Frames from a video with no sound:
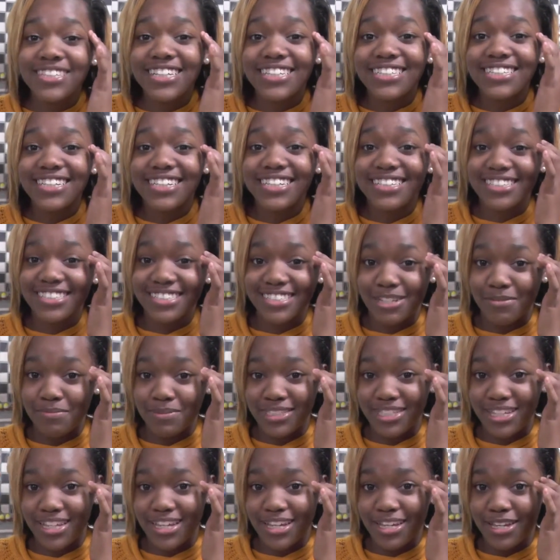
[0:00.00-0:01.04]
season is the
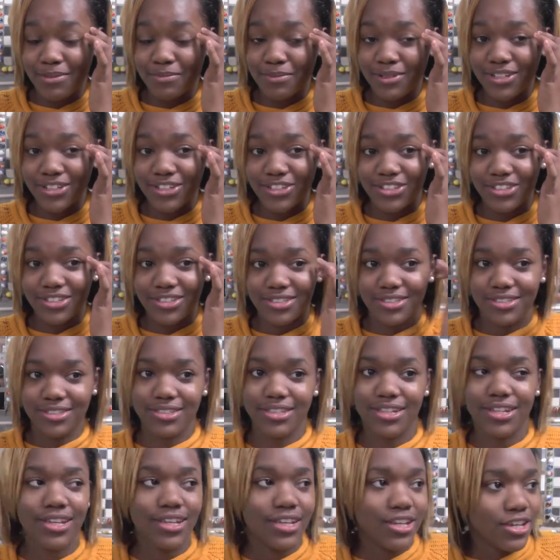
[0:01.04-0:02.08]
summertime because
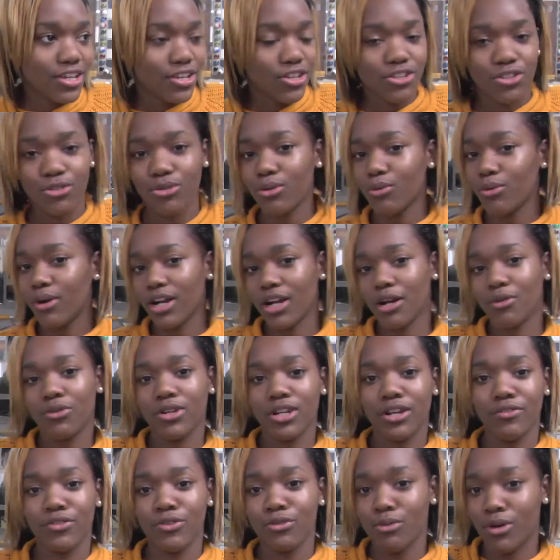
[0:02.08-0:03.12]
you can wake up
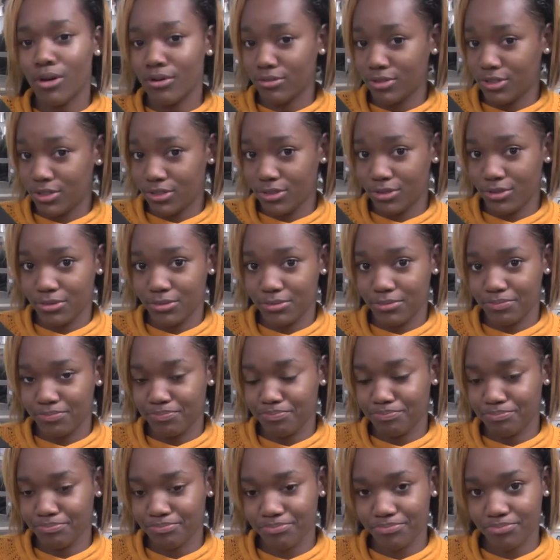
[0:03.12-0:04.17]
whenever you want to.
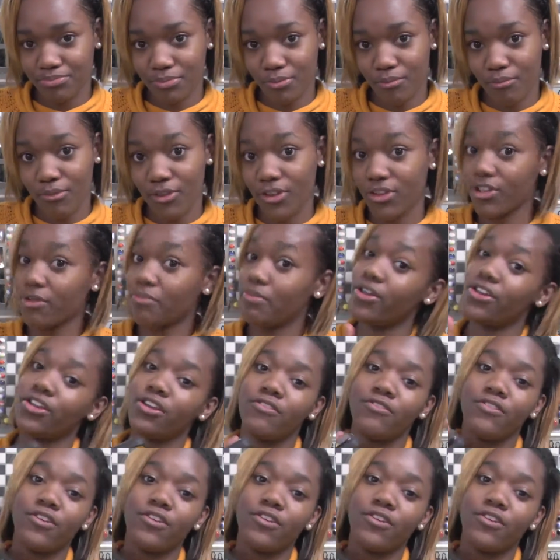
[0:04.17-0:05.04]
You can be on your